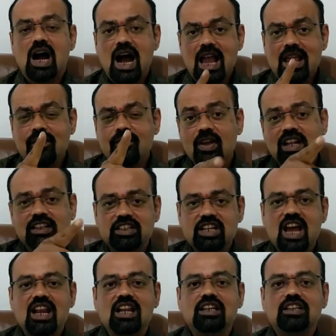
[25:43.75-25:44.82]
I will
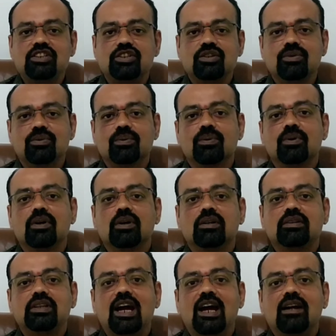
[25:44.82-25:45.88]
challenge you
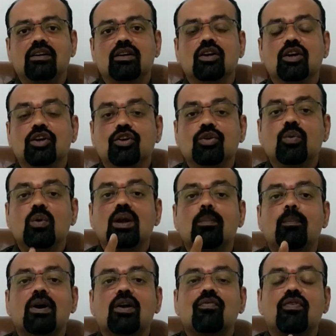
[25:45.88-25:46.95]
that you
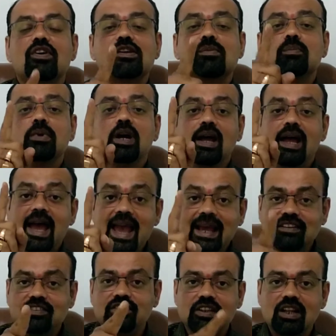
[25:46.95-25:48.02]
will perform
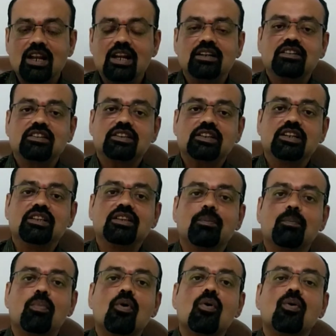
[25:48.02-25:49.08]
excellent in the
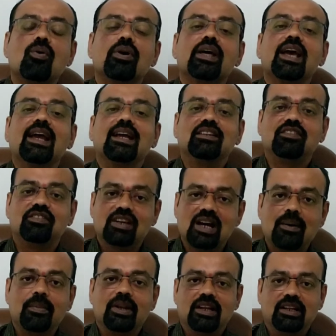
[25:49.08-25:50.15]
board
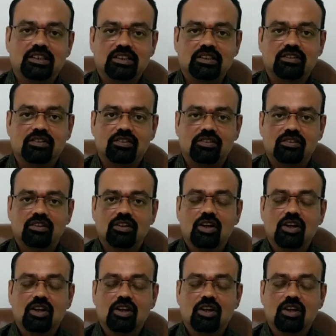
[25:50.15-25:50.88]
examinations.